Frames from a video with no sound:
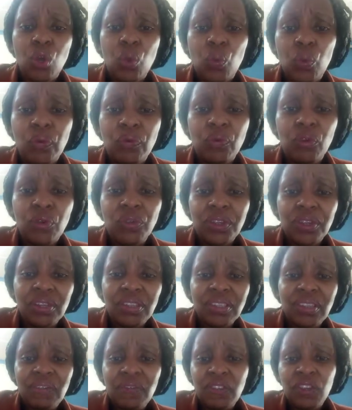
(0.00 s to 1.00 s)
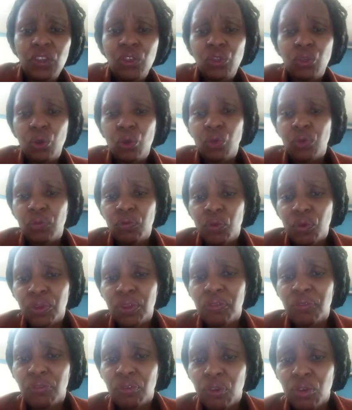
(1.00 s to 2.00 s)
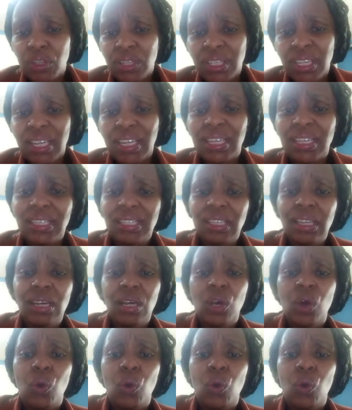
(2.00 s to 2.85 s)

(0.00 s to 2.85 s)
We've got the reservation, we've got the front desk,